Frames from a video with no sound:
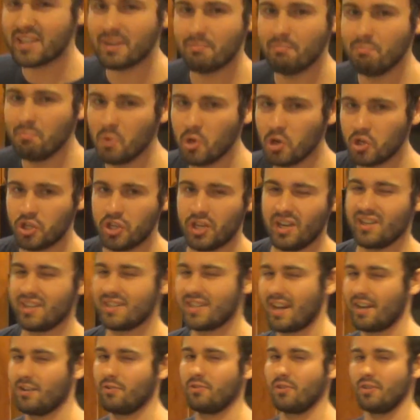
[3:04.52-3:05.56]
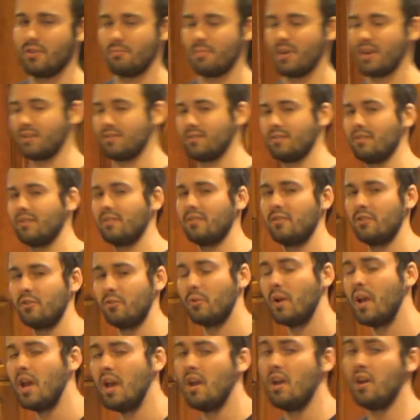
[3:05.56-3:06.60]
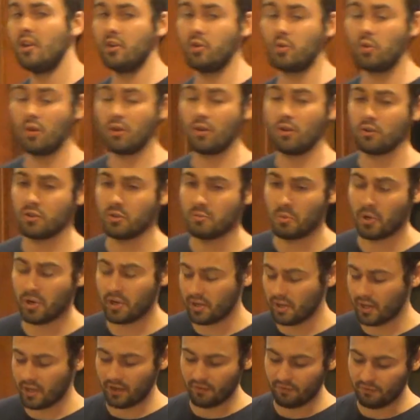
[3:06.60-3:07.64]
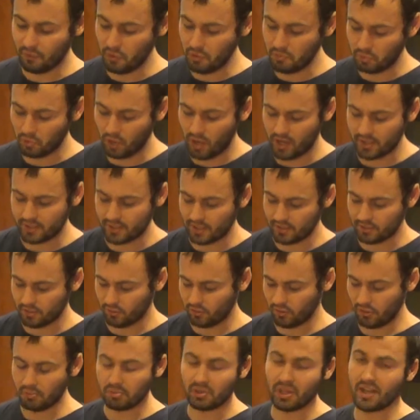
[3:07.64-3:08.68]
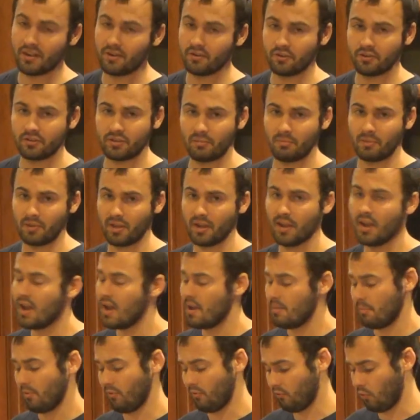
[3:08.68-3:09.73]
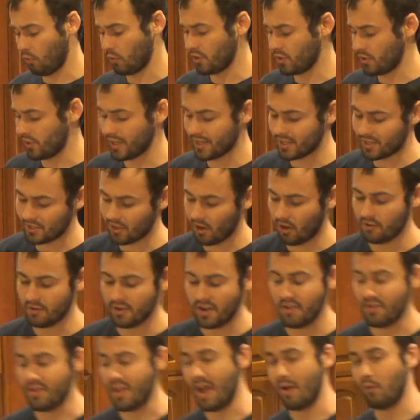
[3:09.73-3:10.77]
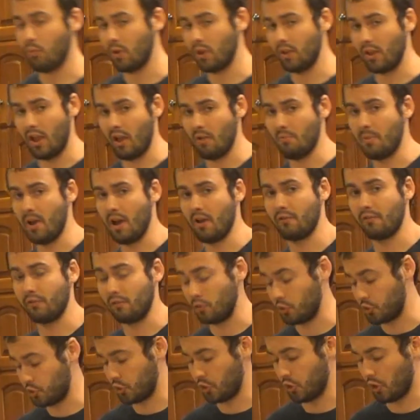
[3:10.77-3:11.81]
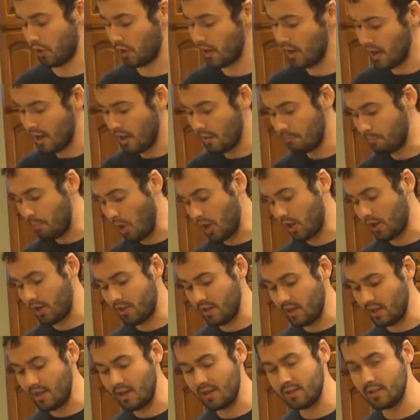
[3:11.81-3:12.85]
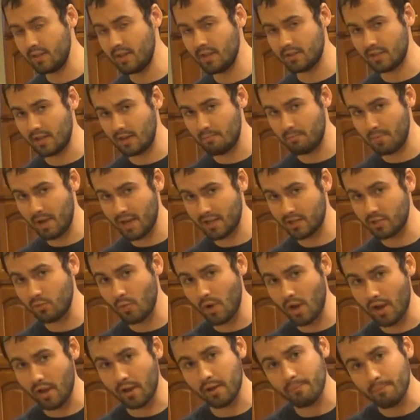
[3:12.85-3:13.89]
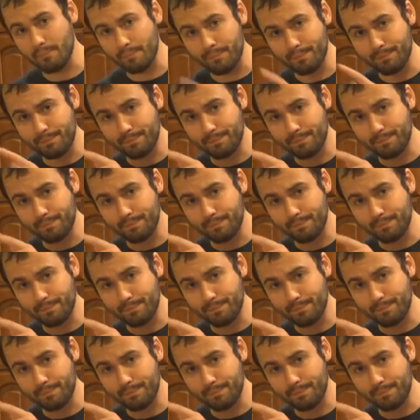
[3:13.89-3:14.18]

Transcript: it mushy, and it's not usually the best thing to do. You could also put it in like a food processor or a blender or something before you get started, and that will help out for sure. But the easiest and best way,